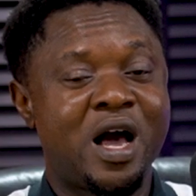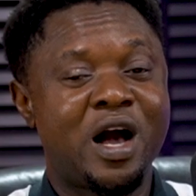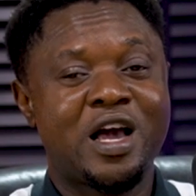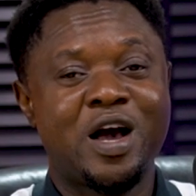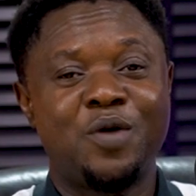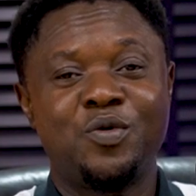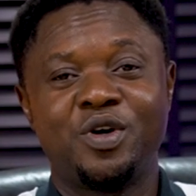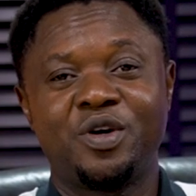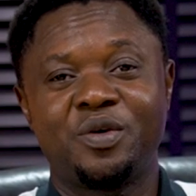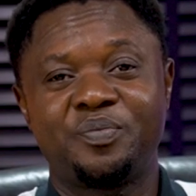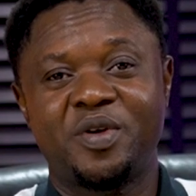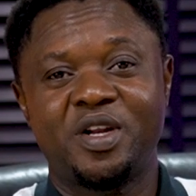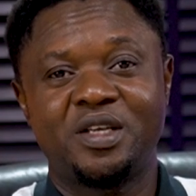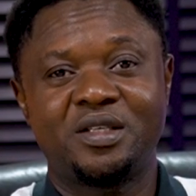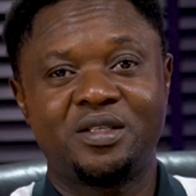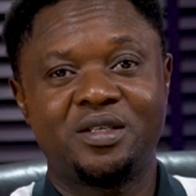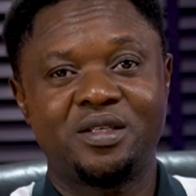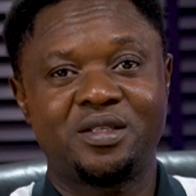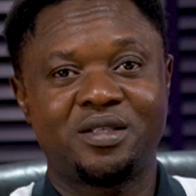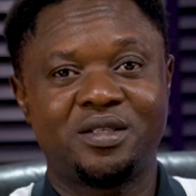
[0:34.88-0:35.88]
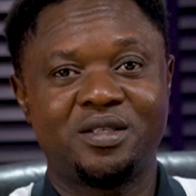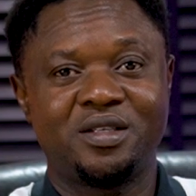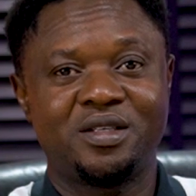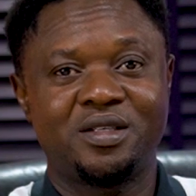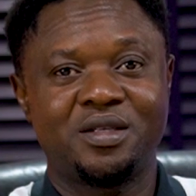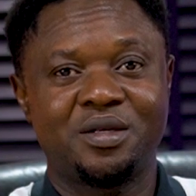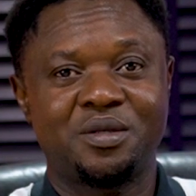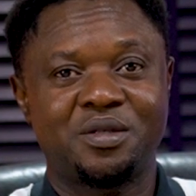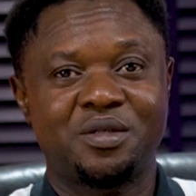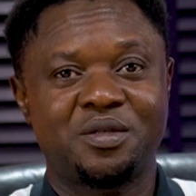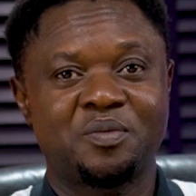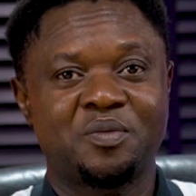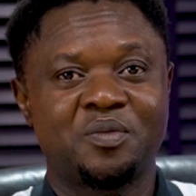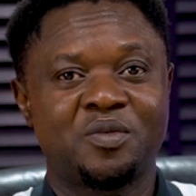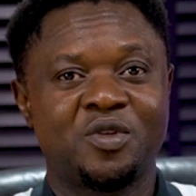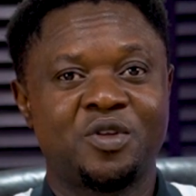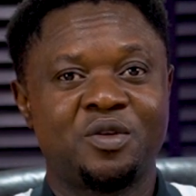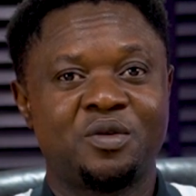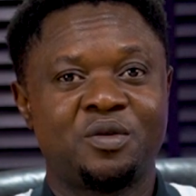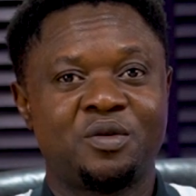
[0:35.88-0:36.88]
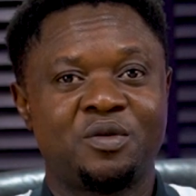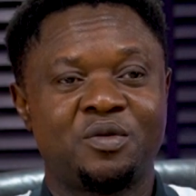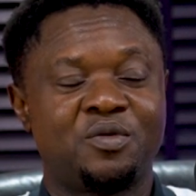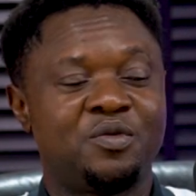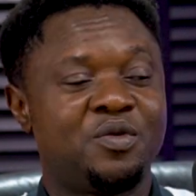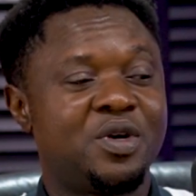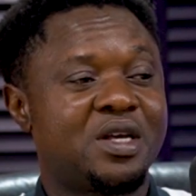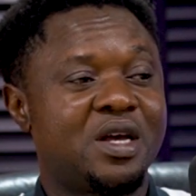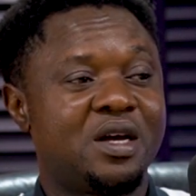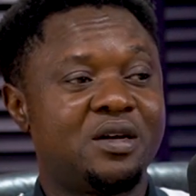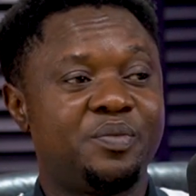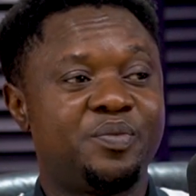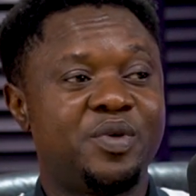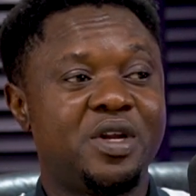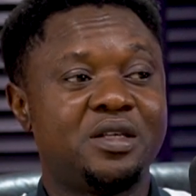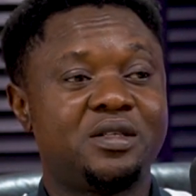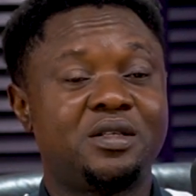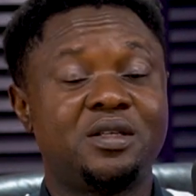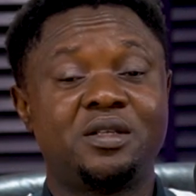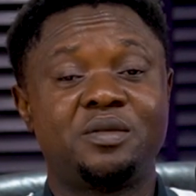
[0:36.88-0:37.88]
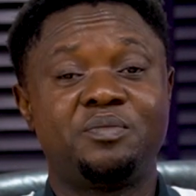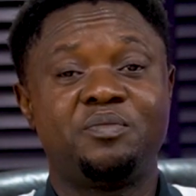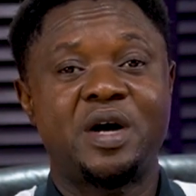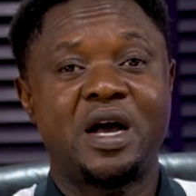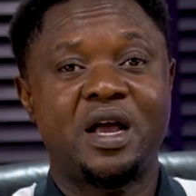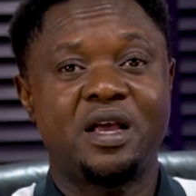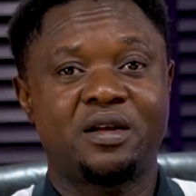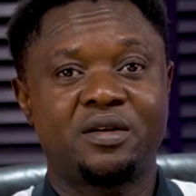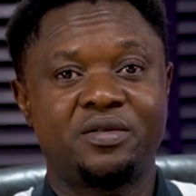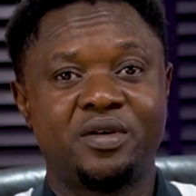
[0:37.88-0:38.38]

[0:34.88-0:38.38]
how can we replace these details? We can replace it by